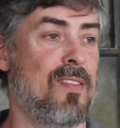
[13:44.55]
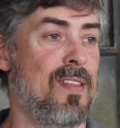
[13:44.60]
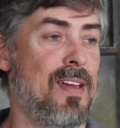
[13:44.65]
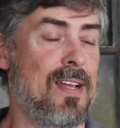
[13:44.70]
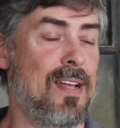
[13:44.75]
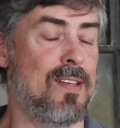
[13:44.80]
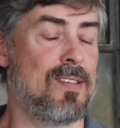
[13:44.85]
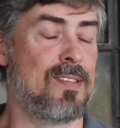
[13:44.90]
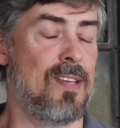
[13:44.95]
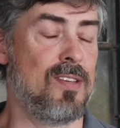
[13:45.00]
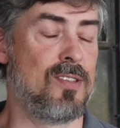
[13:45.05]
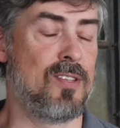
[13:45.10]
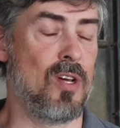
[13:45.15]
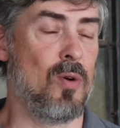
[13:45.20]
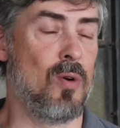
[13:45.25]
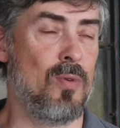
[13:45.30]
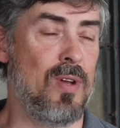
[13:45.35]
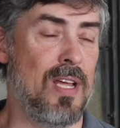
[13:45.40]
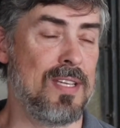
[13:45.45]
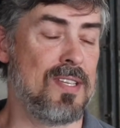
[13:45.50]
things that
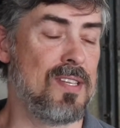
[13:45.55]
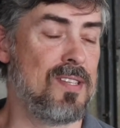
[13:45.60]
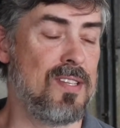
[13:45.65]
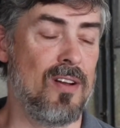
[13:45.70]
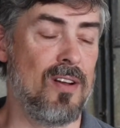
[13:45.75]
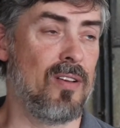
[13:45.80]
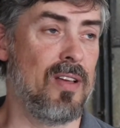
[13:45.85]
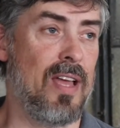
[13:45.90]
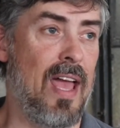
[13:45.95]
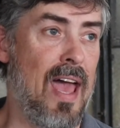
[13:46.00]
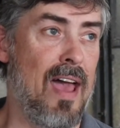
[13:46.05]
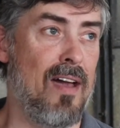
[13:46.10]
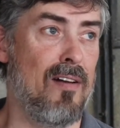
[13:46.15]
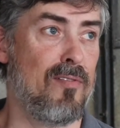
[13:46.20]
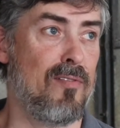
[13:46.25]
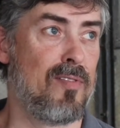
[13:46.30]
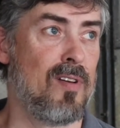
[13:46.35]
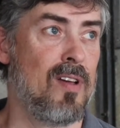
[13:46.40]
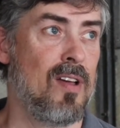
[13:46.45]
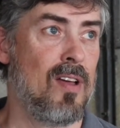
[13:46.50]
don't necessarily
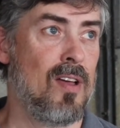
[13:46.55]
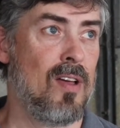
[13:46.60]
have